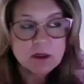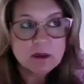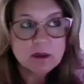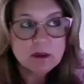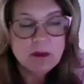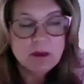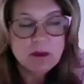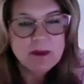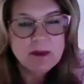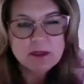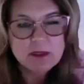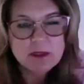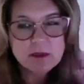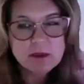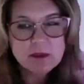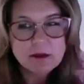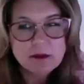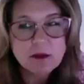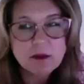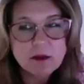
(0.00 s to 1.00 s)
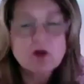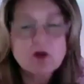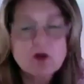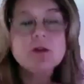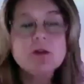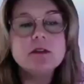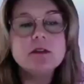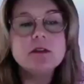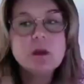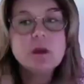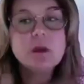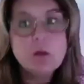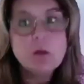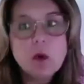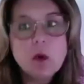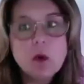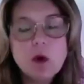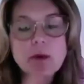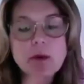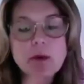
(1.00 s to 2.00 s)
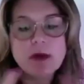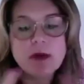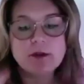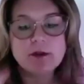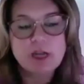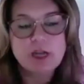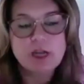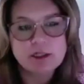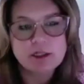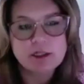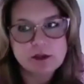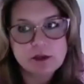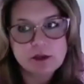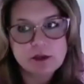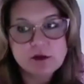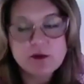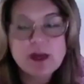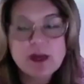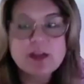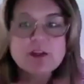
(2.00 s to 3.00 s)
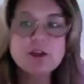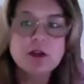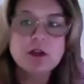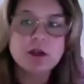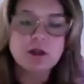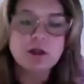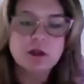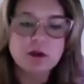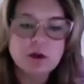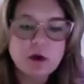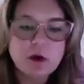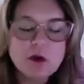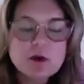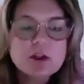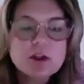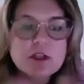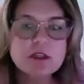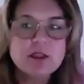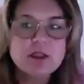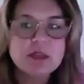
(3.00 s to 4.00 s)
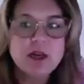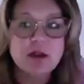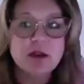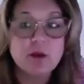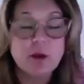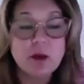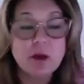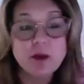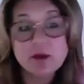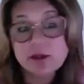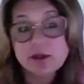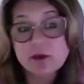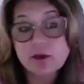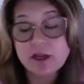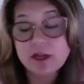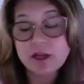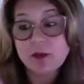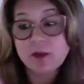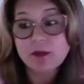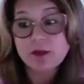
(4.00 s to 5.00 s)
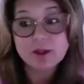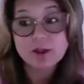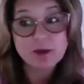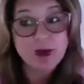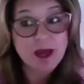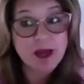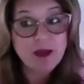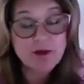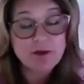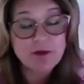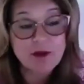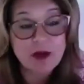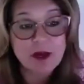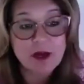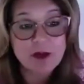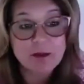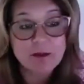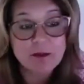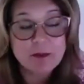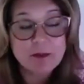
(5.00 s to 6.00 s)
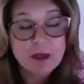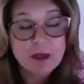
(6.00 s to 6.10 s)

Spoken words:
maybe learn some more about changing their direction, their coaching style, the way we're doing it, we do have a